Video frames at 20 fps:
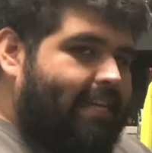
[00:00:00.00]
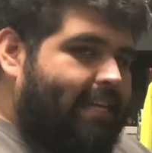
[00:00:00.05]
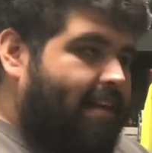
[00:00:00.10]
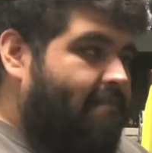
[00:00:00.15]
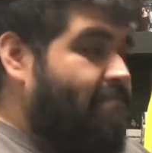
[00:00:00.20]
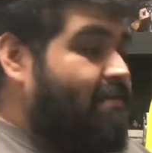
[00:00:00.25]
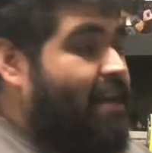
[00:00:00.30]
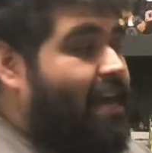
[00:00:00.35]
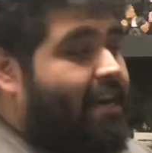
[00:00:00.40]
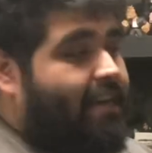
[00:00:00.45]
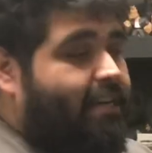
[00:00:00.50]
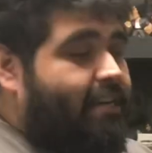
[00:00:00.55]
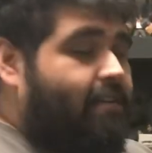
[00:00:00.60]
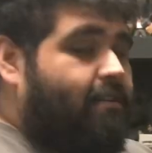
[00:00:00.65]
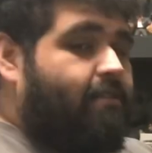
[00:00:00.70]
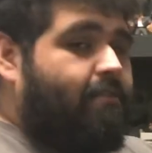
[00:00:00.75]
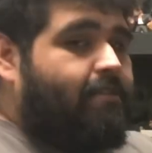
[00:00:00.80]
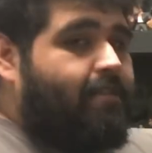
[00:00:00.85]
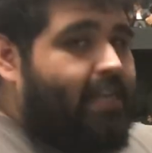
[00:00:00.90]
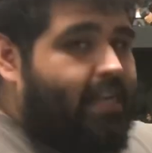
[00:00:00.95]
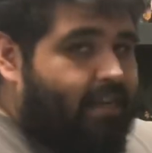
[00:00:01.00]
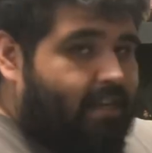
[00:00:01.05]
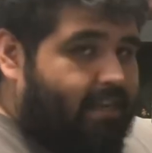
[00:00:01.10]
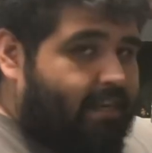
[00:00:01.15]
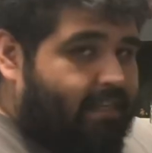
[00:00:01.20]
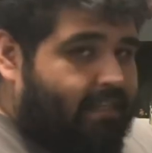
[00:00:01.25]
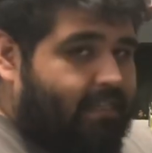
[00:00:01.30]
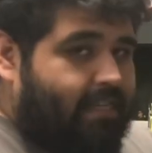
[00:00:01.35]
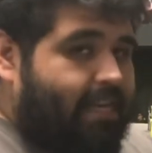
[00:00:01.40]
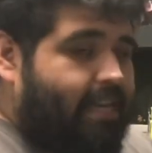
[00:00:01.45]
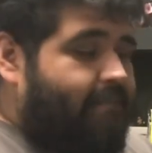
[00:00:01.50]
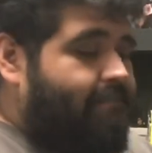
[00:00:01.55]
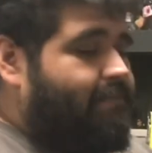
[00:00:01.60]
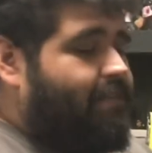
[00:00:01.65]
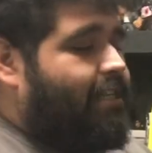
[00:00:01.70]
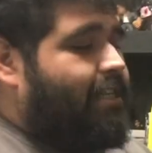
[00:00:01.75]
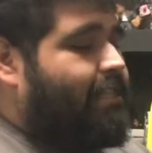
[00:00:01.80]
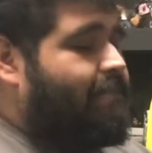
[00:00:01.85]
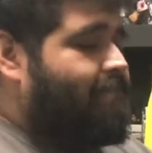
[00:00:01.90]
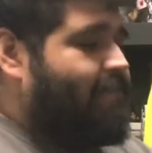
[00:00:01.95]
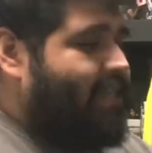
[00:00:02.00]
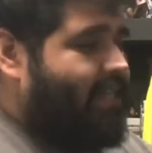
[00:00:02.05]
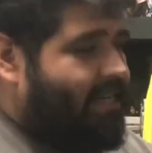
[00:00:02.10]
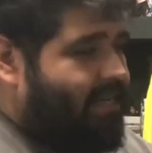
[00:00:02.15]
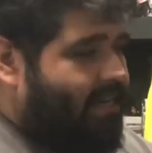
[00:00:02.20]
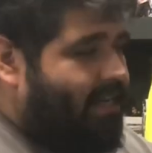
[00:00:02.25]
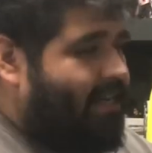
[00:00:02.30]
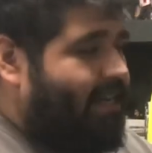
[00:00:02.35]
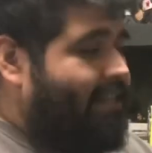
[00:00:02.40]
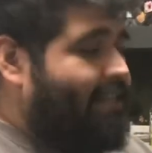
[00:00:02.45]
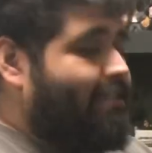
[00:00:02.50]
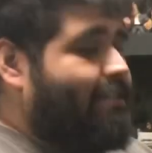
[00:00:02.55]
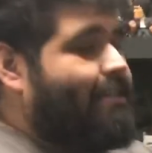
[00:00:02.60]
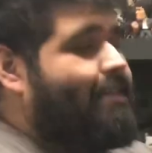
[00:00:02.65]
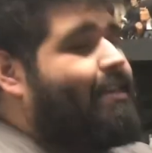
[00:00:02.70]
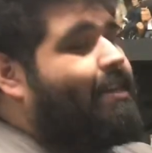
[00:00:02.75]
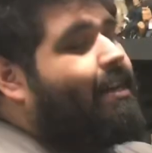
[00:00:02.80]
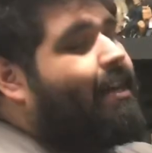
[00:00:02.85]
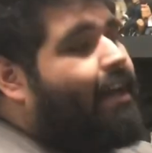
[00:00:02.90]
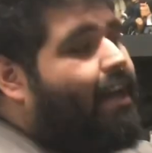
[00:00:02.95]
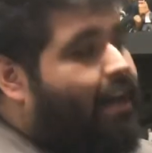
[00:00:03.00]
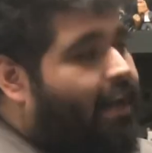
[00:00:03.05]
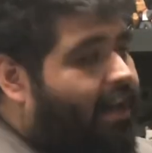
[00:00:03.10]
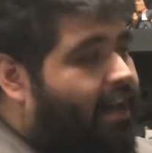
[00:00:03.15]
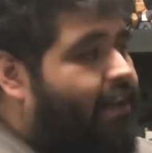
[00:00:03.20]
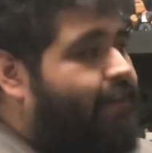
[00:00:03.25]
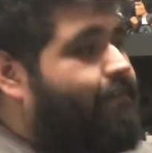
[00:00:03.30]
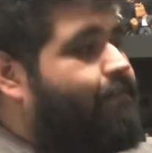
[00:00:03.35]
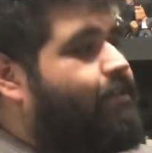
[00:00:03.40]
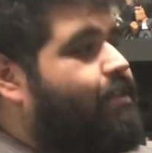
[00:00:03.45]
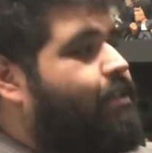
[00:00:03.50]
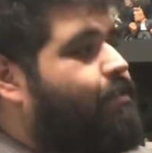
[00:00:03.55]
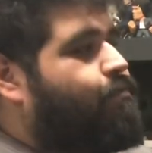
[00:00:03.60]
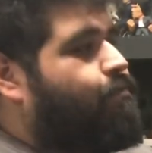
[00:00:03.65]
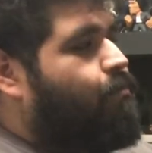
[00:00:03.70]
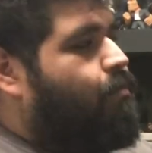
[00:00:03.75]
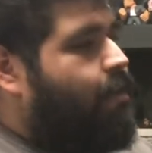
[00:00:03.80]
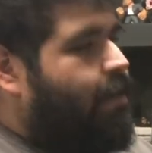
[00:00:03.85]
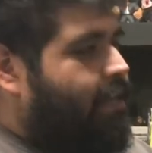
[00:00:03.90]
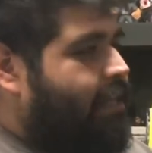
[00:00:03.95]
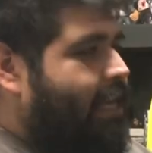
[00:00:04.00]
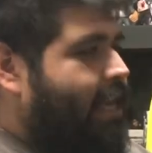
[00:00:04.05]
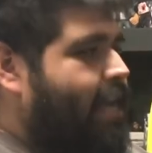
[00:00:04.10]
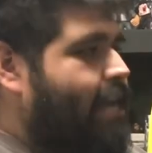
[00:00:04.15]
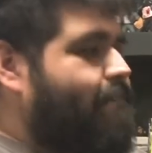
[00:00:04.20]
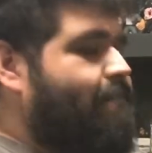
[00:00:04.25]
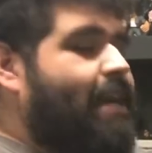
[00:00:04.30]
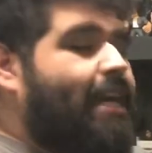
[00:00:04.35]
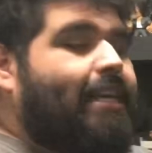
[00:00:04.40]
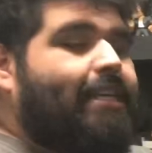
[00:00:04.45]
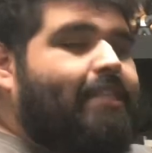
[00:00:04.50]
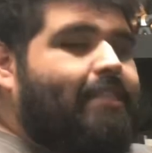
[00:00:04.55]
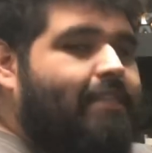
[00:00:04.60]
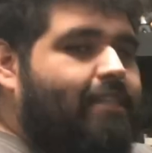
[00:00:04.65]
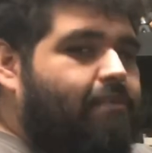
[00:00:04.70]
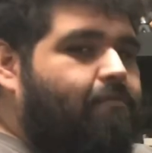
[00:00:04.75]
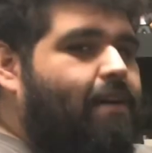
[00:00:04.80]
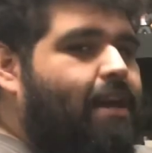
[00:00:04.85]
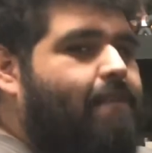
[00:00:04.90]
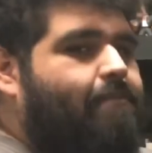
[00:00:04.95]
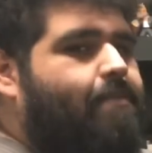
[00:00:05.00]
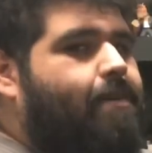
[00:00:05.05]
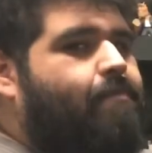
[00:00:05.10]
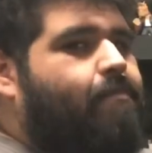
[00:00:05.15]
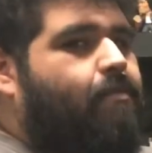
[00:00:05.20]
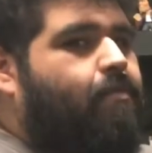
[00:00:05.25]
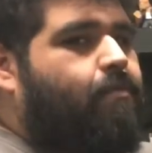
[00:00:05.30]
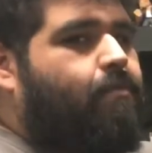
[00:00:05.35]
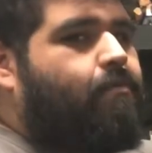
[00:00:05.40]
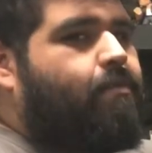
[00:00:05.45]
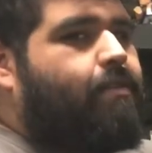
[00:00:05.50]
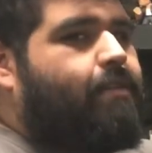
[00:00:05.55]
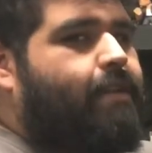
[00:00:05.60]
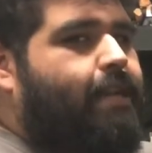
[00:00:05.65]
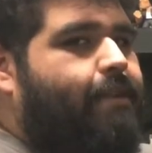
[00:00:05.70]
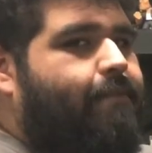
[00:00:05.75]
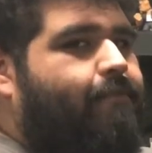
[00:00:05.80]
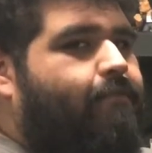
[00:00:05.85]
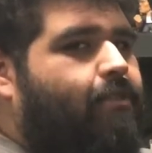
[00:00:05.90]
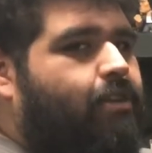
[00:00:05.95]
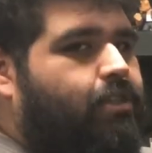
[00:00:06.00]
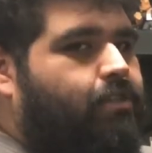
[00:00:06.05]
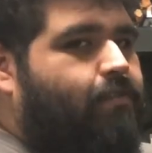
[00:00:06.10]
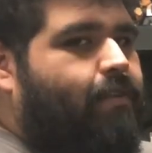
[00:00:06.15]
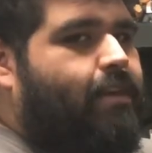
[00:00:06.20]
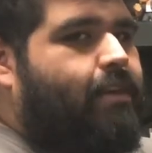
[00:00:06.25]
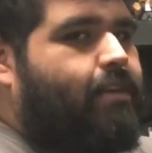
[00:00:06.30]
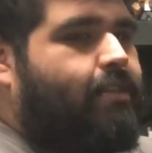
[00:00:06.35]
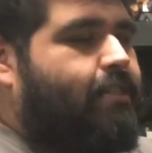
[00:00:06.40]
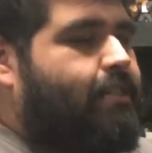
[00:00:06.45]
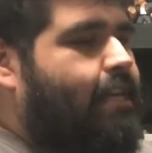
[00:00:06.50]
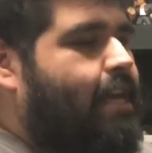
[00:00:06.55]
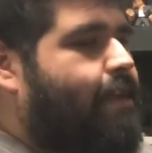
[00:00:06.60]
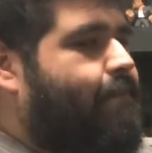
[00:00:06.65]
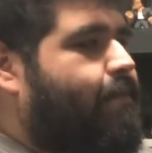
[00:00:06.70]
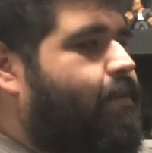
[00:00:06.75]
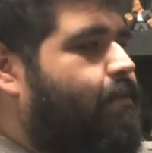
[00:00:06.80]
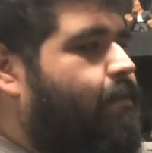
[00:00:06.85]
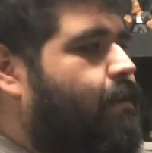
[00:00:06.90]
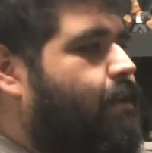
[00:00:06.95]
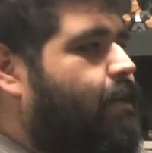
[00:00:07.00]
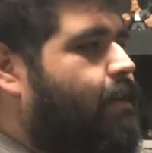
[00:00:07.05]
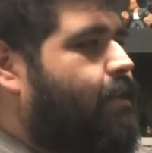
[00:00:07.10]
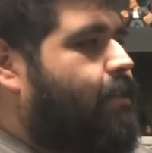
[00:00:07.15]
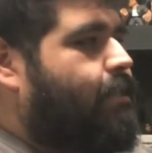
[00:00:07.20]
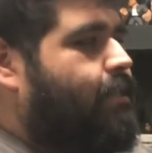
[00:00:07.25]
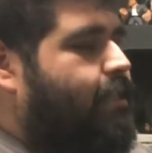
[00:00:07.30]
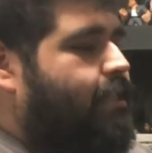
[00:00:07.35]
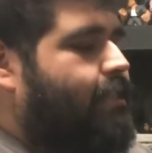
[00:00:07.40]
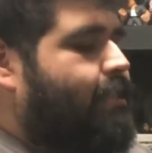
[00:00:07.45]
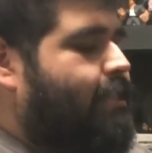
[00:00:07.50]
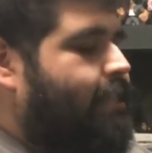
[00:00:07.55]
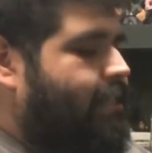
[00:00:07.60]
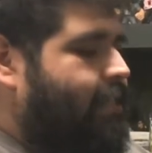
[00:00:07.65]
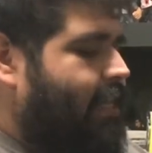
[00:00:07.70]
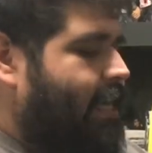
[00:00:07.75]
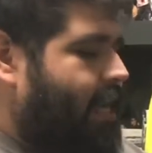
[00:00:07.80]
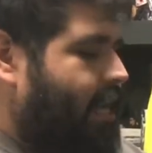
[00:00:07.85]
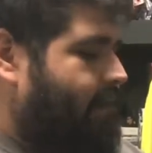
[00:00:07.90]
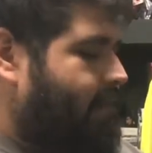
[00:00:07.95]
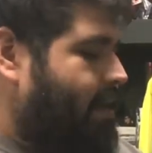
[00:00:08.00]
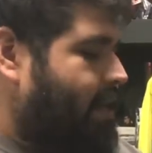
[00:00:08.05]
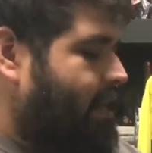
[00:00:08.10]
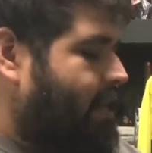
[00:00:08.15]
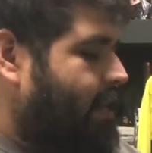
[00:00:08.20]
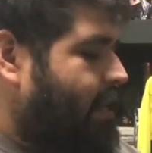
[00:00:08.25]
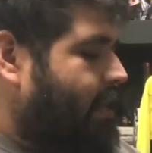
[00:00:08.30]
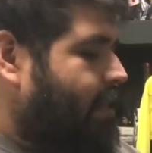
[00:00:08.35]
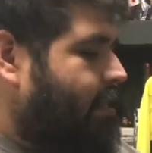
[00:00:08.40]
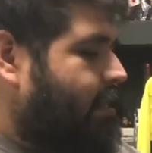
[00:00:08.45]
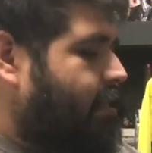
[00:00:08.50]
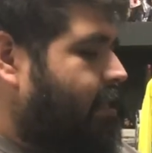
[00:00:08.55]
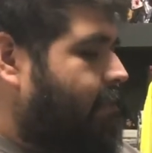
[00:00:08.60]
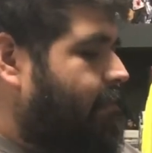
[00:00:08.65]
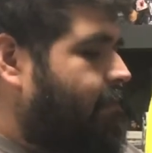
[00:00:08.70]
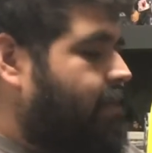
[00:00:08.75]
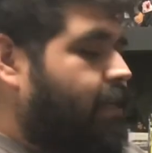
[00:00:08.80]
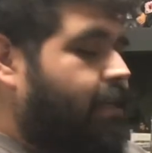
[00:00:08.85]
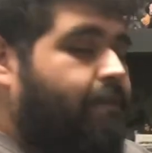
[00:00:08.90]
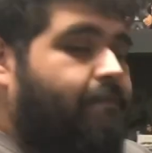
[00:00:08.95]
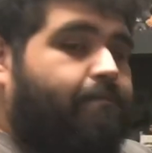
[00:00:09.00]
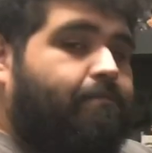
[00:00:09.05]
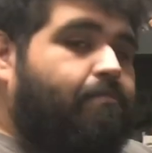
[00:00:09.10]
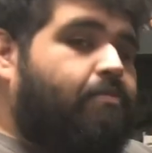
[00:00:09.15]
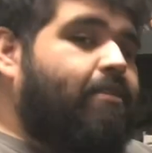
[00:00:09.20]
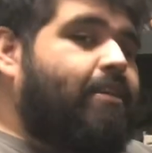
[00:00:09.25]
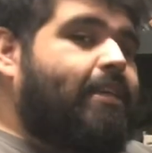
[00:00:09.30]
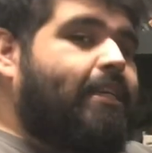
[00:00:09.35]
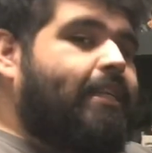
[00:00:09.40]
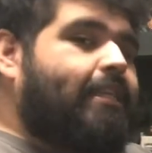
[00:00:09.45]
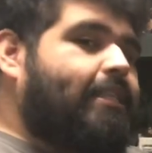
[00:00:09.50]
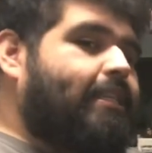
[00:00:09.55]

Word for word: I'm not going to go 10 out of 10 just because of just one game, and I could see why people would get frustrated of just having just this game and some the putting it